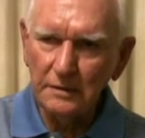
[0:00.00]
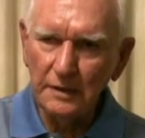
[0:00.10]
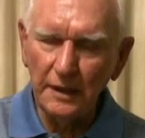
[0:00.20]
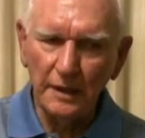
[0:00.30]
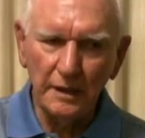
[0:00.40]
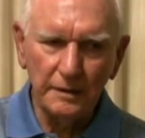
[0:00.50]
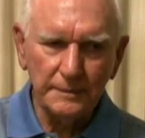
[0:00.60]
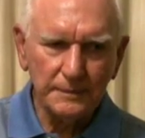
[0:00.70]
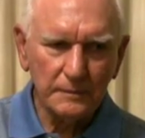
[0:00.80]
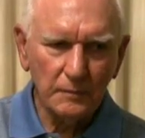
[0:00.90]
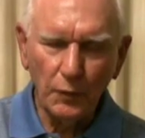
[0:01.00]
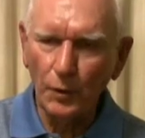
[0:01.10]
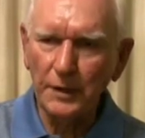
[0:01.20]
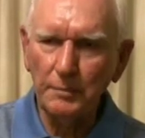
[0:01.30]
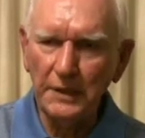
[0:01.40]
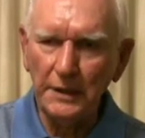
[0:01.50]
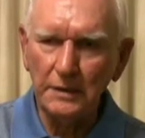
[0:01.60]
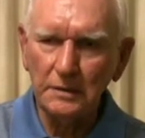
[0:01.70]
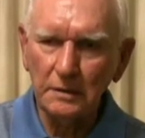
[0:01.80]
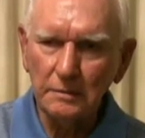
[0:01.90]
and pork and
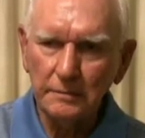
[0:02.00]
beans,